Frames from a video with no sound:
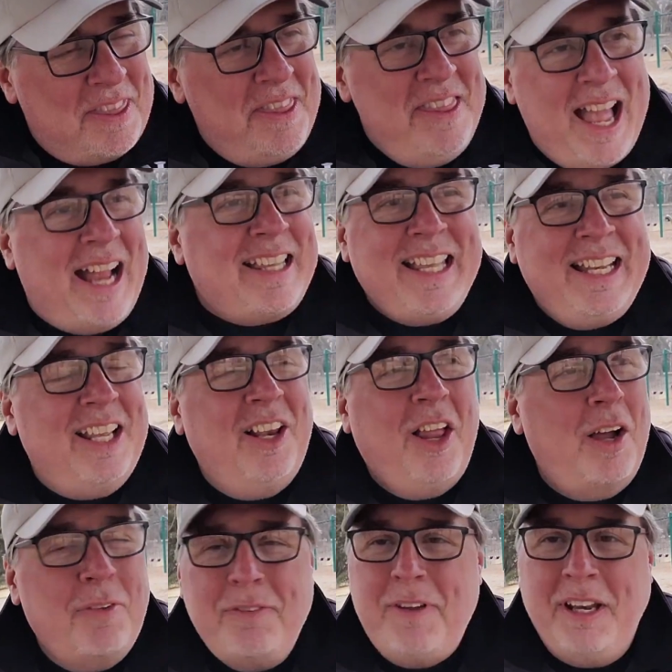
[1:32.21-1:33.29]
not getting
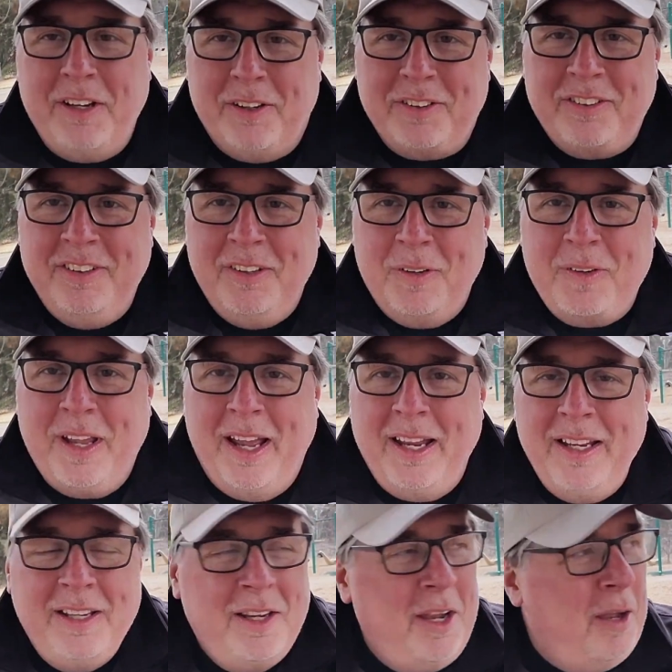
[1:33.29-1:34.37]
along with vendors.
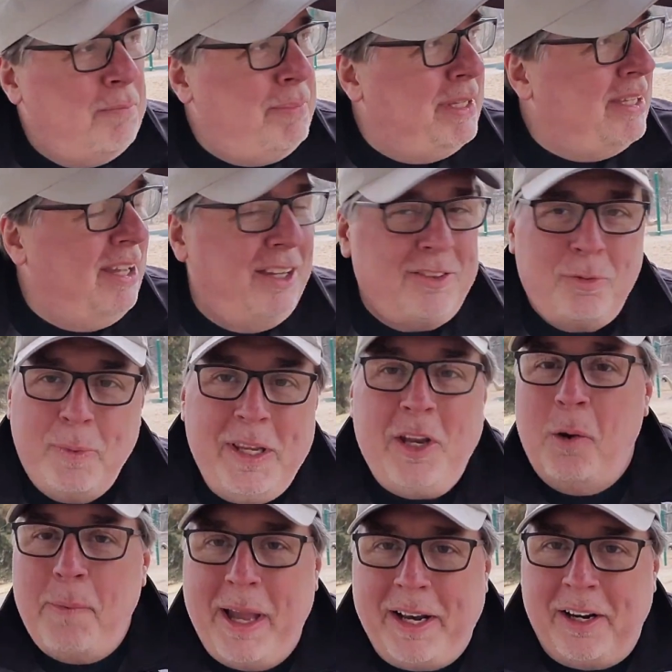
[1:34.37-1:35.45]
Okay, because we
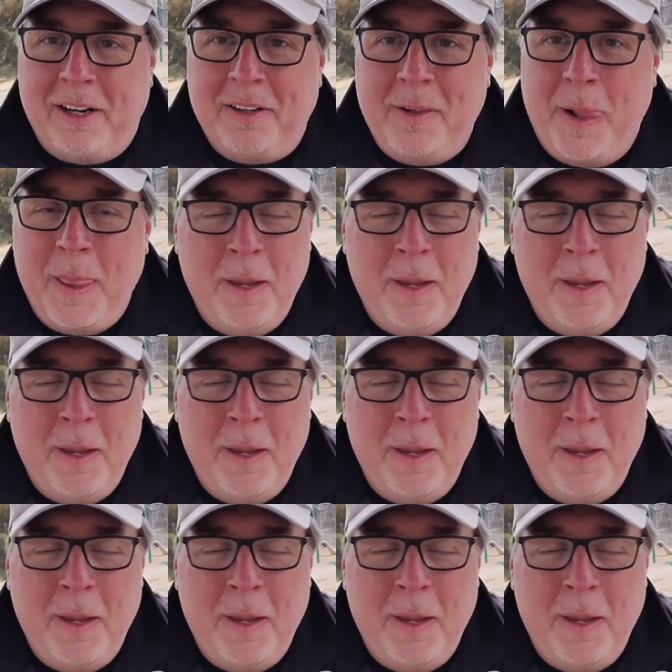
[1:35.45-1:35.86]
know better.